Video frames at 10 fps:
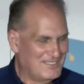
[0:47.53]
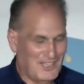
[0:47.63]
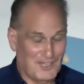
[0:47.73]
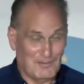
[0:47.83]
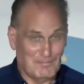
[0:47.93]

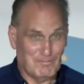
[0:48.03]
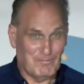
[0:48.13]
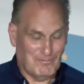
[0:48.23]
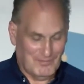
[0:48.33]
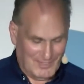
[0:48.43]

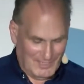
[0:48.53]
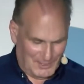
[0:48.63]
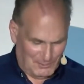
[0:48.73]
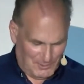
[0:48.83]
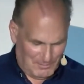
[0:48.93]

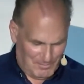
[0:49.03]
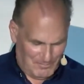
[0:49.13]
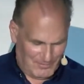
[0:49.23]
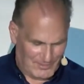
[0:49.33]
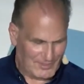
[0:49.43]
Anyway,
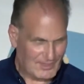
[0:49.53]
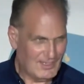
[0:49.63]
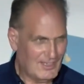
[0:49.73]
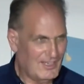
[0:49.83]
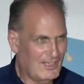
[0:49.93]

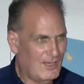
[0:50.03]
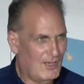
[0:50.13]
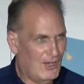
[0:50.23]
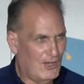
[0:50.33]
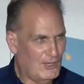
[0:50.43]

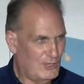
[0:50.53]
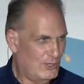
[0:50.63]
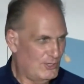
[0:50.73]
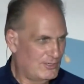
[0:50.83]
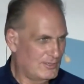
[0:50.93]
I
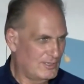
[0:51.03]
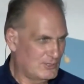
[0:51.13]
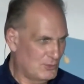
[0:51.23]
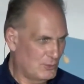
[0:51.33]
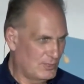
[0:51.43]
heard a
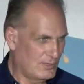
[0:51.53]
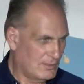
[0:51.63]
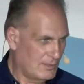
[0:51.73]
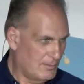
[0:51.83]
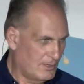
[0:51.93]
story that
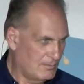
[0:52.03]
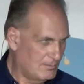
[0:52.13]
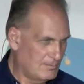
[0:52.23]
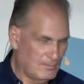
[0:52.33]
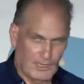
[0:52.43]
I
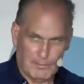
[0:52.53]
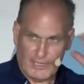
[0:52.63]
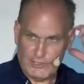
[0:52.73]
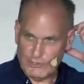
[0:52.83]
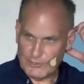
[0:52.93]
might
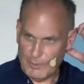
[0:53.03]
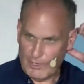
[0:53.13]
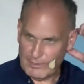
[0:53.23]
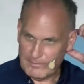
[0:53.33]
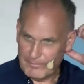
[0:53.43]
make you
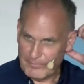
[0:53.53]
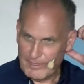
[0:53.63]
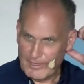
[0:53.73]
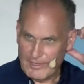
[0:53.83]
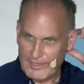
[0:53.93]
smile.
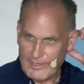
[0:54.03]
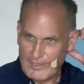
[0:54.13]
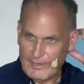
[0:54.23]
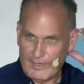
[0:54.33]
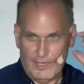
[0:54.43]

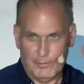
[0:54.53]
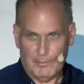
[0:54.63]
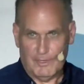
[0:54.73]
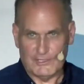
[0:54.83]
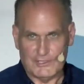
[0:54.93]
I hope it
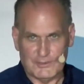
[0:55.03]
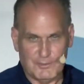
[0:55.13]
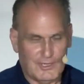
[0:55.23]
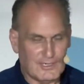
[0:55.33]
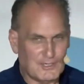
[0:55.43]
makes you
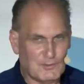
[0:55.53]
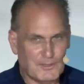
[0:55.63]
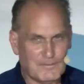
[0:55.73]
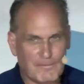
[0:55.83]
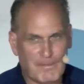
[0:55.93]
smile anyway.